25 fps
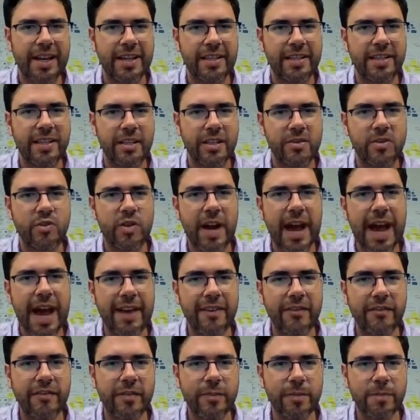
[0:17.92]
to
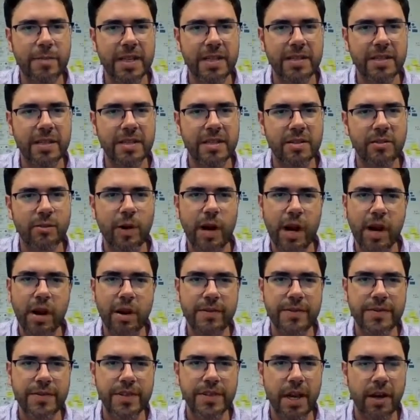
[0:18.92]
drive business
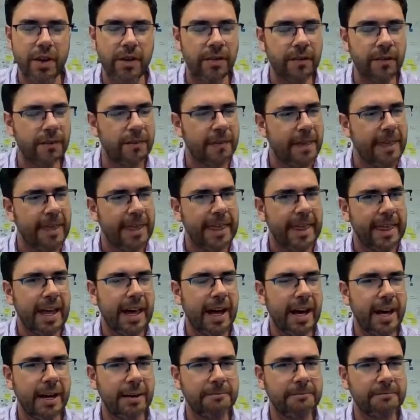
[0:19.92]
growth. So,
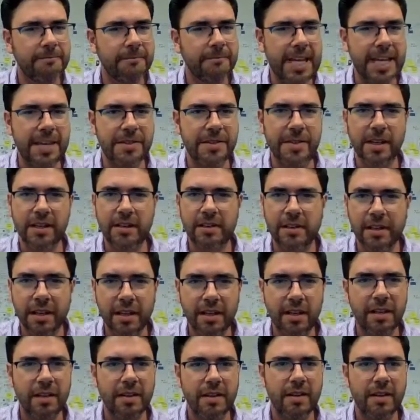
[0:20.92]
Ethan,
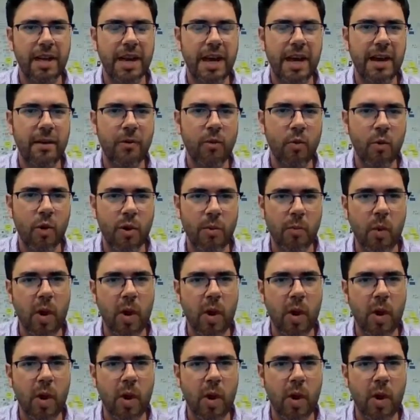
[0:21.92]
warm